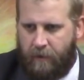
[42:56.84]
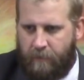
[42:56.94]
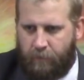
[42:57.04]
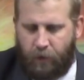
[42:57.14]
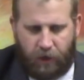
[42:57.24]

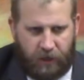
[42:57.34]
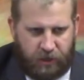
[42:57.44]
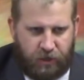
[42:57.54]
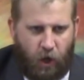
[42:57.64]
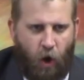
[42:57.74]
They're going to
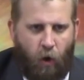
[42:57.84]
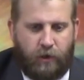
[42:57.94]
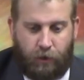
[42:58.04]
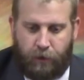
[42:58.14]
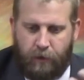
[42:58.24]
show
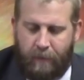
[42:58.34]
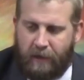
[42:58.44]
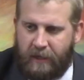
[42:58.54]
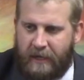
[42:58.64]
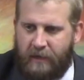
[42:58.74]
your
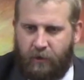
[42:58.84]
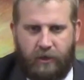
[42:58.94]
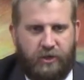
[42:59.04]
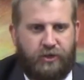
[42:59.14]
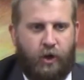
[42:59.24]
humility. They're going
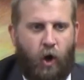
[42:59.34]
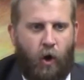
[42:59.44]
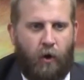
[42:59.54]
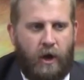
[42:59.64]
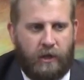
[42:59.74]
to
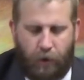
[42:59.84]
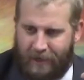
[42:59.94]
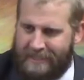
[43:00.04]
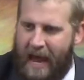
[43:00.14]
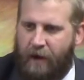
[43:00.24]
show your
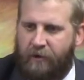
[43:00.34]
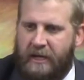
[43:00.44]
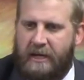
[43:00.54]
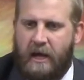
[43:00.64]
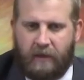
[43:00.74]

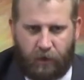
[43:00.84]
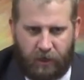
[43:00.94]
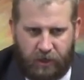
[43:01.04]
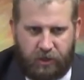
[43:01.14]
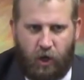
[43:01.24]
integrity. They're going
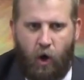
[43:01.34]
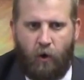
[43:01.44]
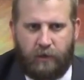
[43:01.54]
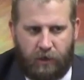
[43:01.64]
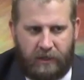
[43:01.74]
to
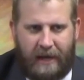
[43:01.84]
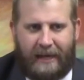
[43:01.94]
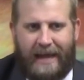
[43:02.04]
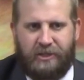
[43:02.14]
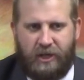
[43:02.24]
show your
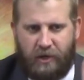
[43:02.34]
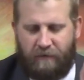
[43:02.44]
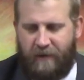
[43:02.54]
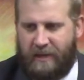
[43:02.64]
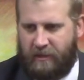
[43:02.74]
dedication and your
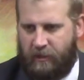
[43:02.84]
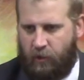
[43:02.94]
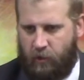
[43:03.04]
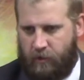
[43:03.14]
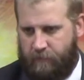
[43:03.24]
faith in the Lord.